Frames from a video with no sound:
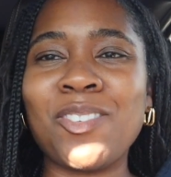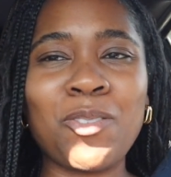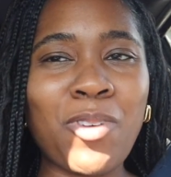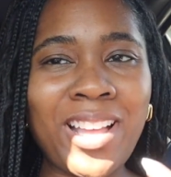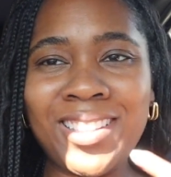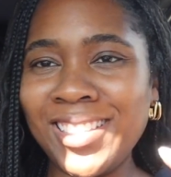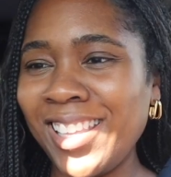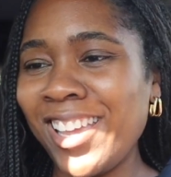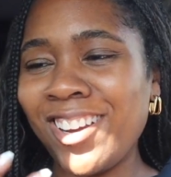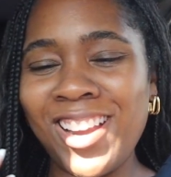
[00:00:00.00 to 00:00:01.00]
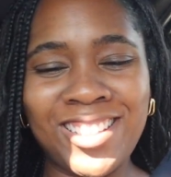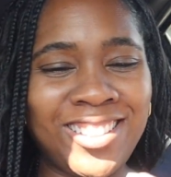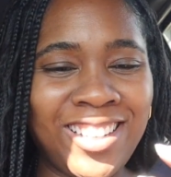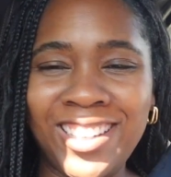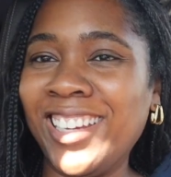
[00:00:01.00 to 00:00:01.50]
Riley Sager has
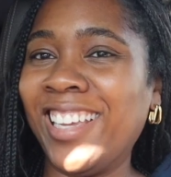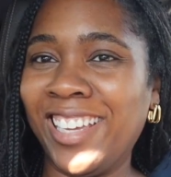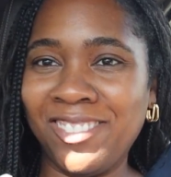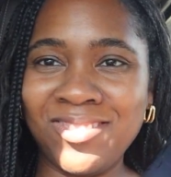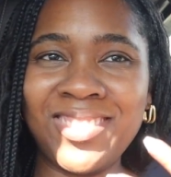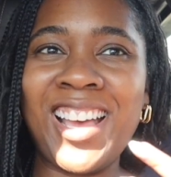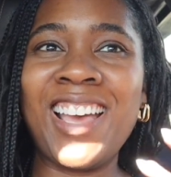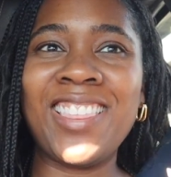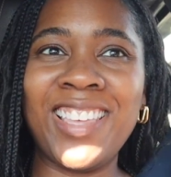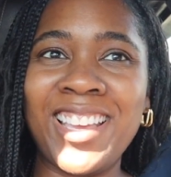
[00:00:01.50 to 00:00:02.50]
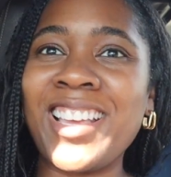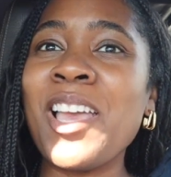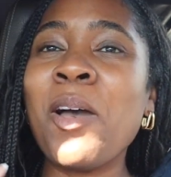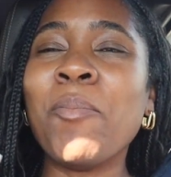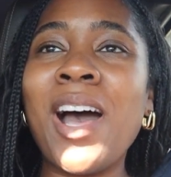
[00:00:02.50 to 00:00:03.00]
done it again, I think.
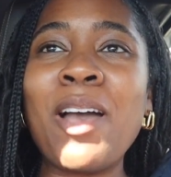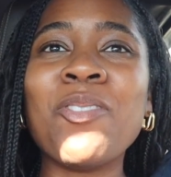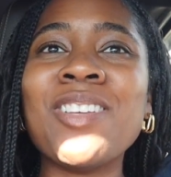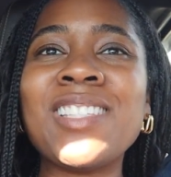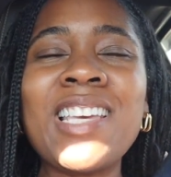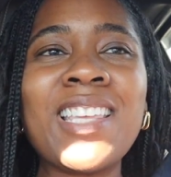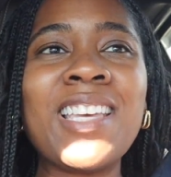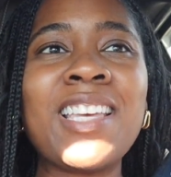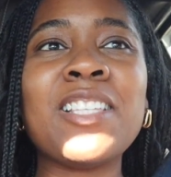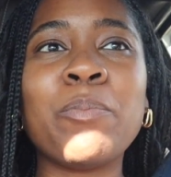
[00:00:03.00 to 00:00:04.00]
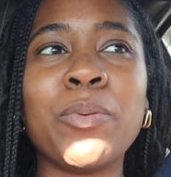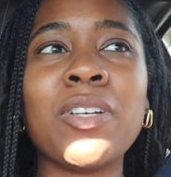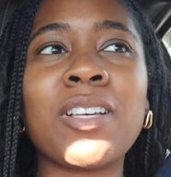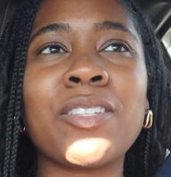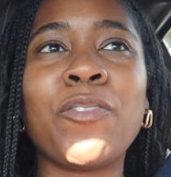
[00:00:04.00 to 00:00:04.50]
But I will say that his
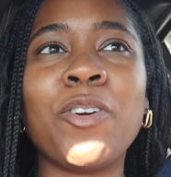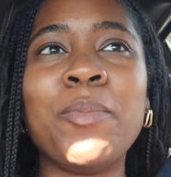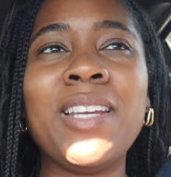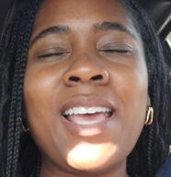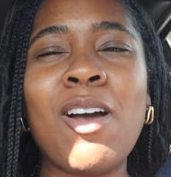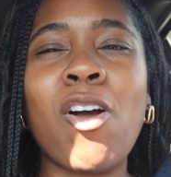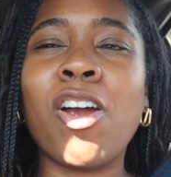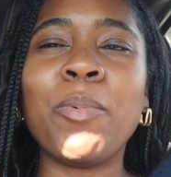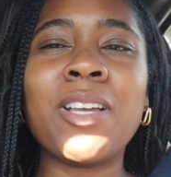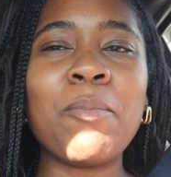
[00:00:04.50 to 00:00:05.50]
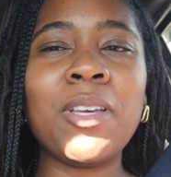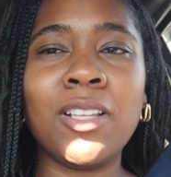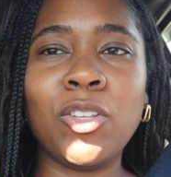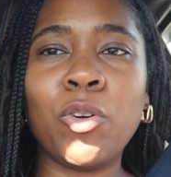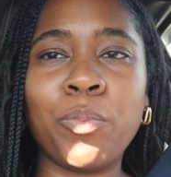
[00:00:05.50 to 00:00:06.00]
books for me now are becoming
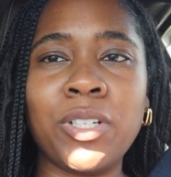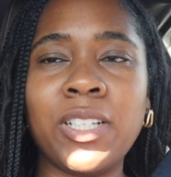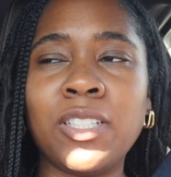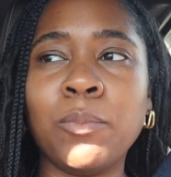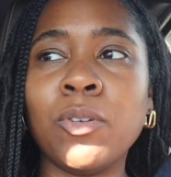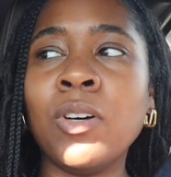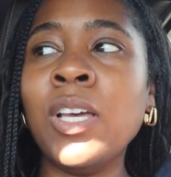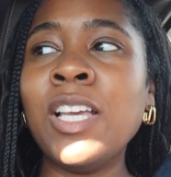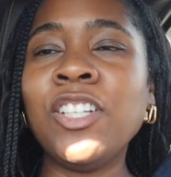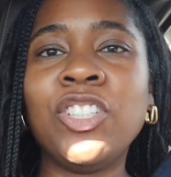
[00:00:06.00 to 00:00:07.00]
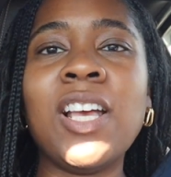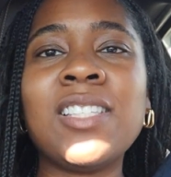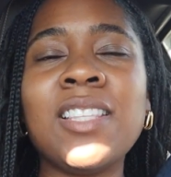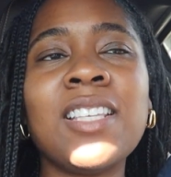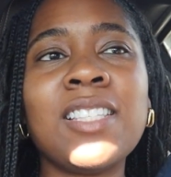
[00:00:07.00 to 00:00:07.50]
a little predictable,
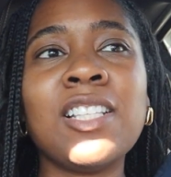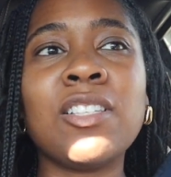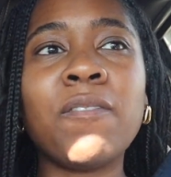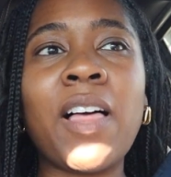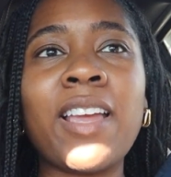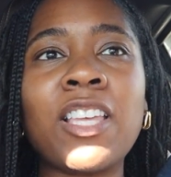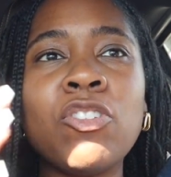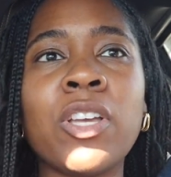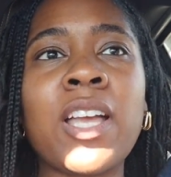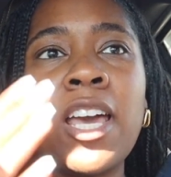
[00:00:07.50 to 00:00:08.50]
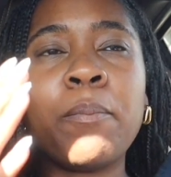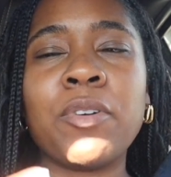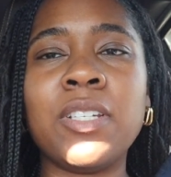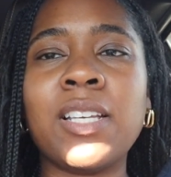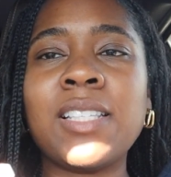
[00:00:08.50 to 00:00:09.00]
just in the sense of like, you can kind of
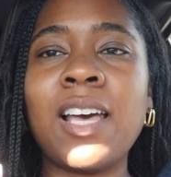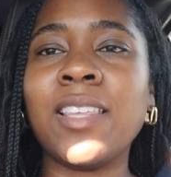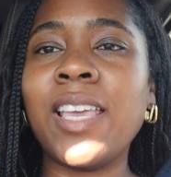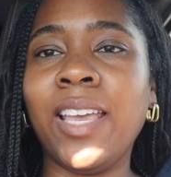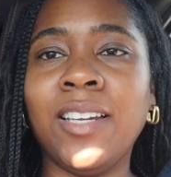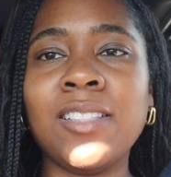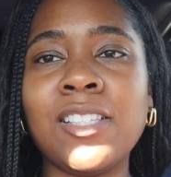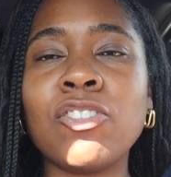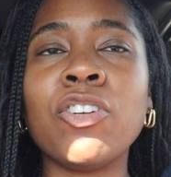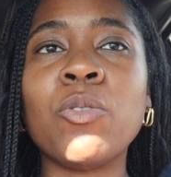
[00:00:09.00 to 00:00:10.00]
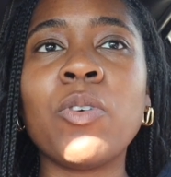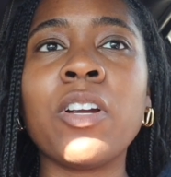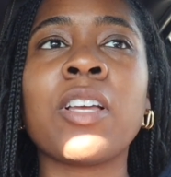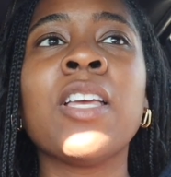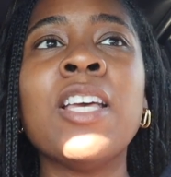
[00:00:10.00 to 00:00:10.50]
predict how the cadence is going to
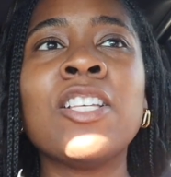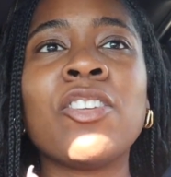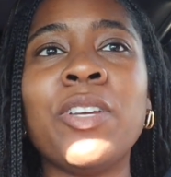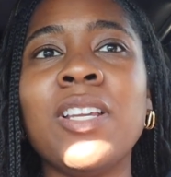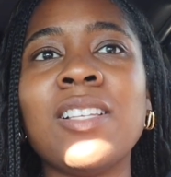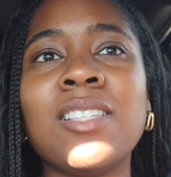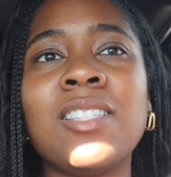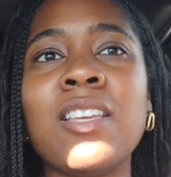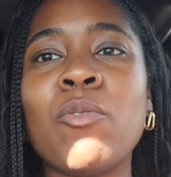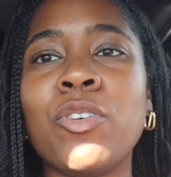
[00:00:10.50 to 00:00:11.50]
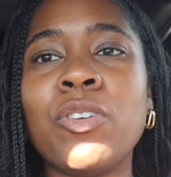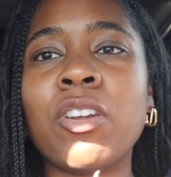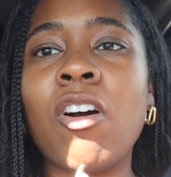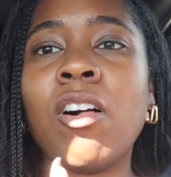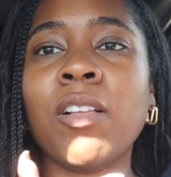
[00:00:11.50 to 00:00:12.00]
work. So he does this thing where you
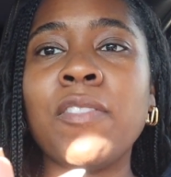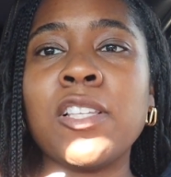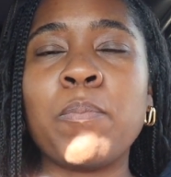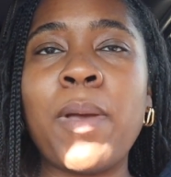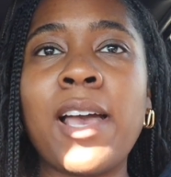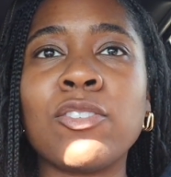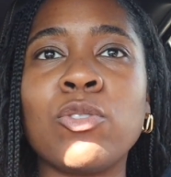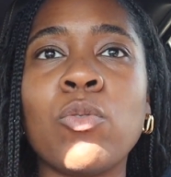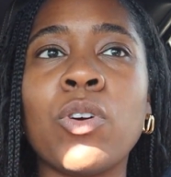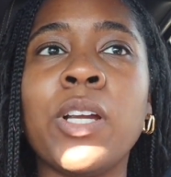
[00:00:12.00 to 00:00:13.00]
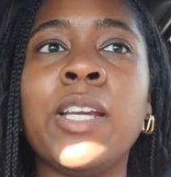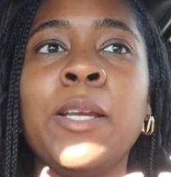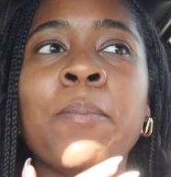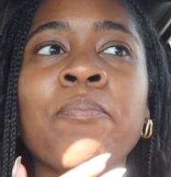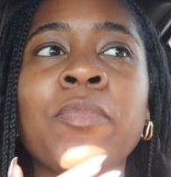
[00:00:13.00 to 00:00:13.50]
get all of this
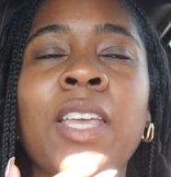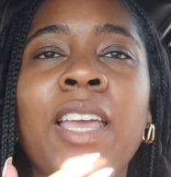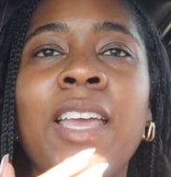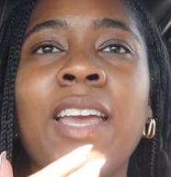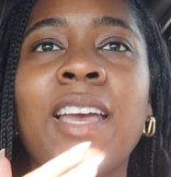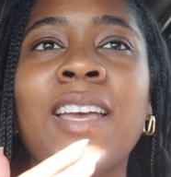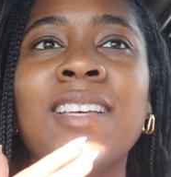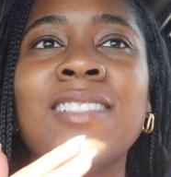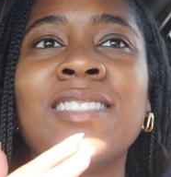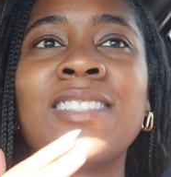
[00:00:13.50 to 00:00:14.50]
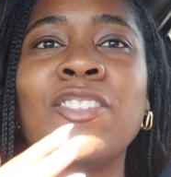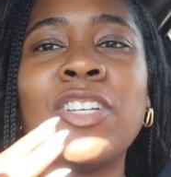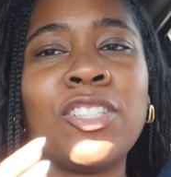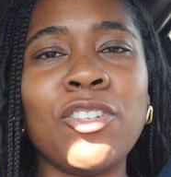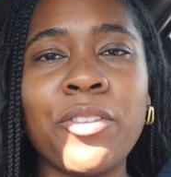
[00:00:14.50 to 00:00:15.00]
backstory and you
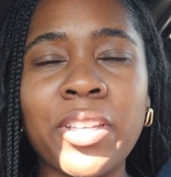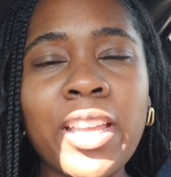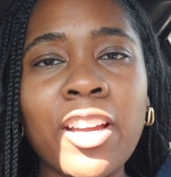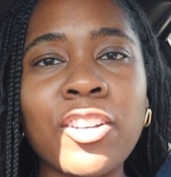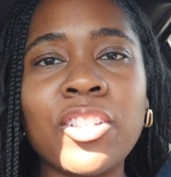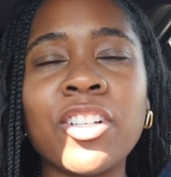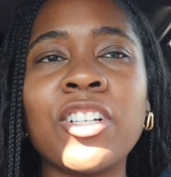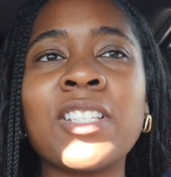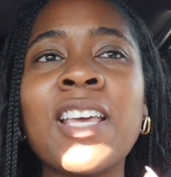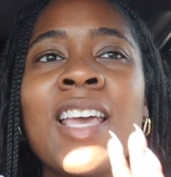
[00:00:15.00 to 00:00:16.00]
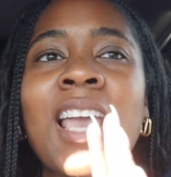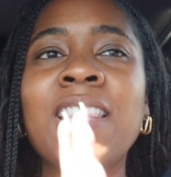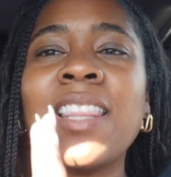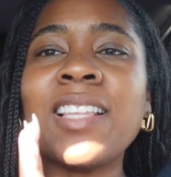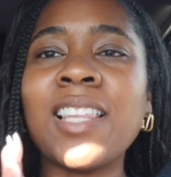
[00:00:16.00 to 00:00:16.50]
get to know the characters. And
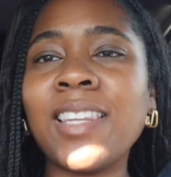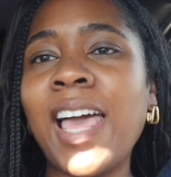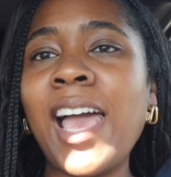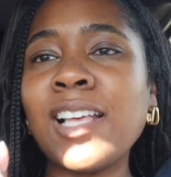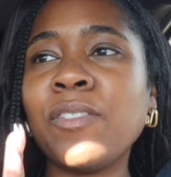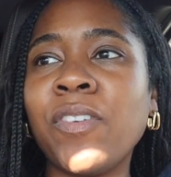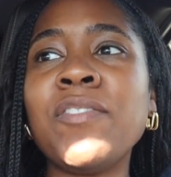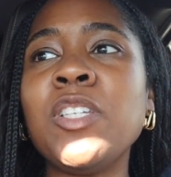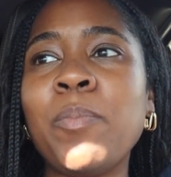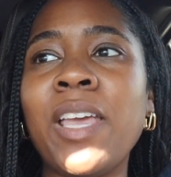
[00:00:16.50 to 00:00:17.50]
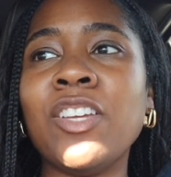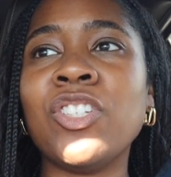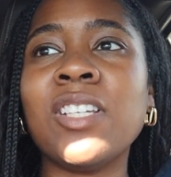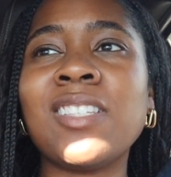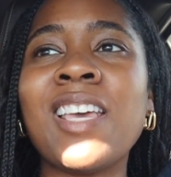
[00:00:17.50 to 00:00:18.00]
then like the last 50
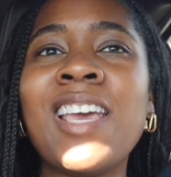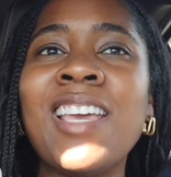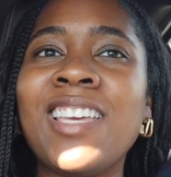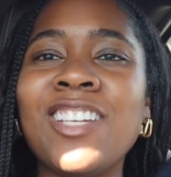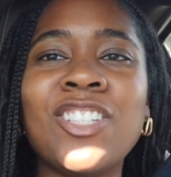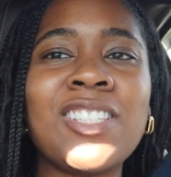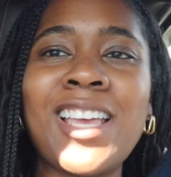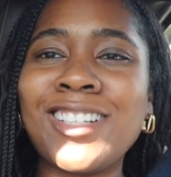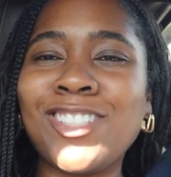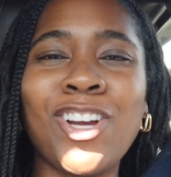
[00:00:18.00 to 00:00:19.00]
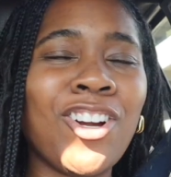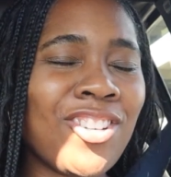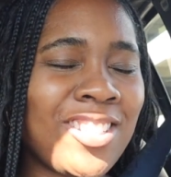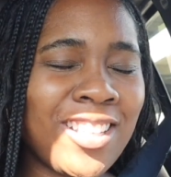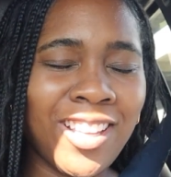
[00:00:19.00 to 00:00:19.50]
pages, he just like
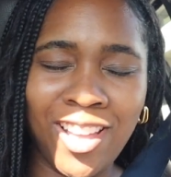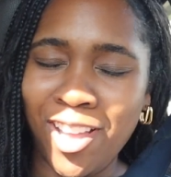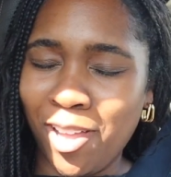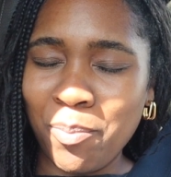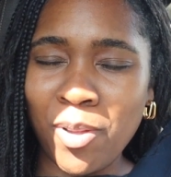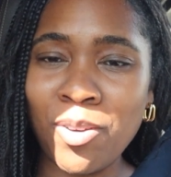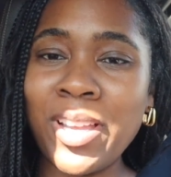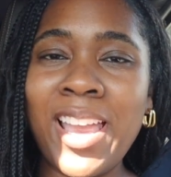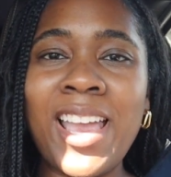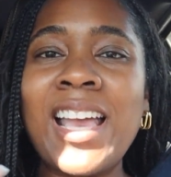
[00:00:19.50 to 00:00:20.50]
turns it up. Okay.